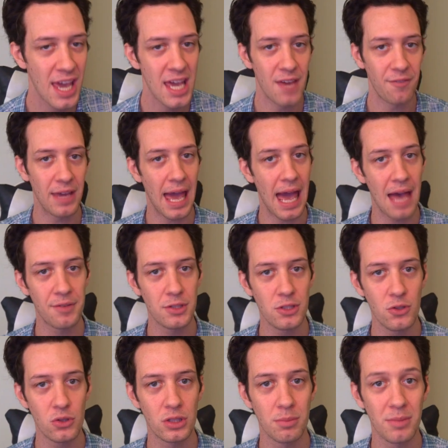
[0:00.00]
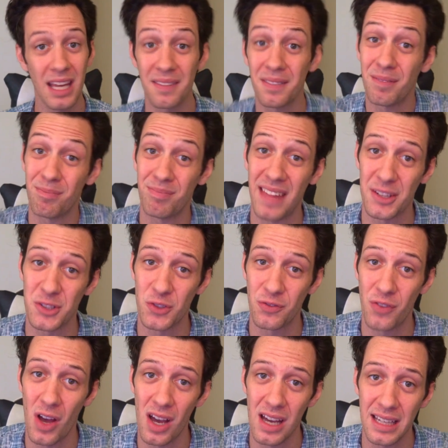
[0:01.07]
If you haven't used them yet, that's
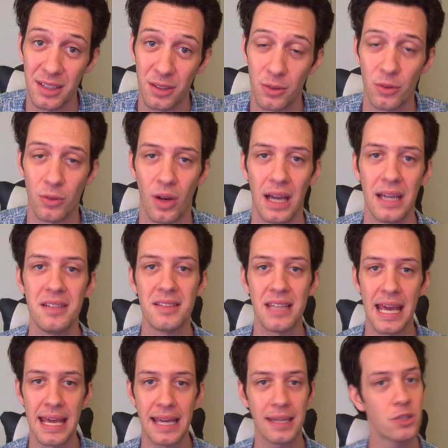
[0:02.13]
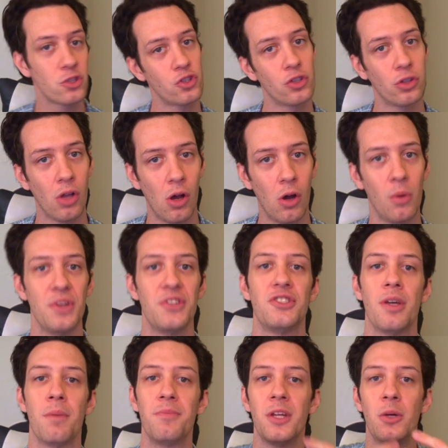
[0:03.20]
fine, right? Take it slow. It's
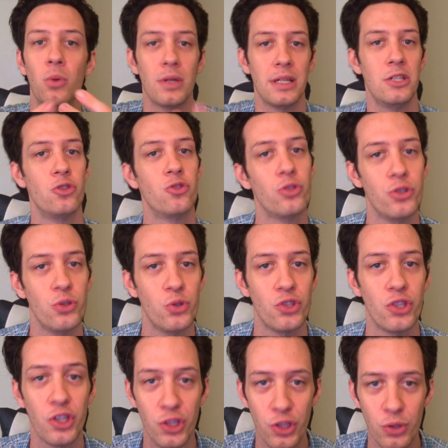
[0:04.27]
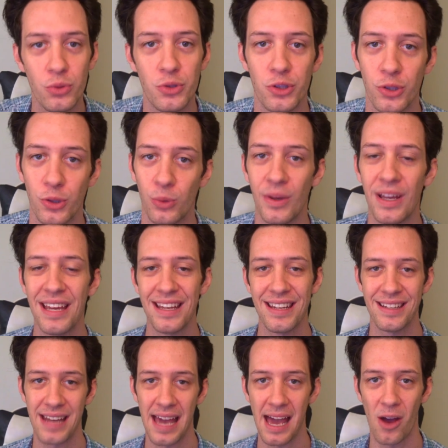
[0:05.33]
something we're introducing you to
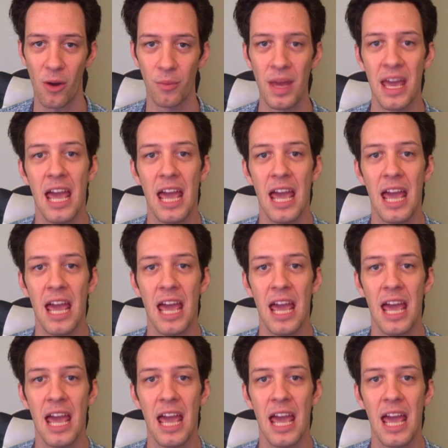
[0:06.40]
now.